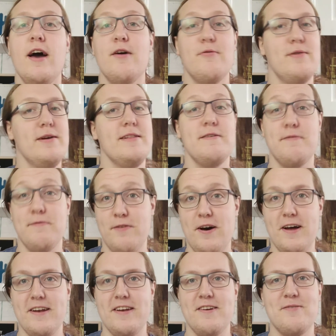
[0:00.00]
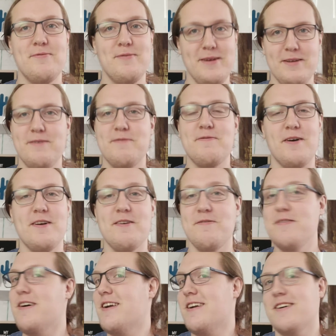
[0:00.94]
Really fun, really fun.
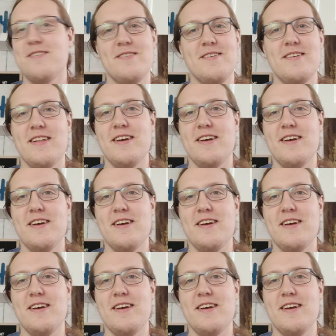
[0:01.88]
If you got to go,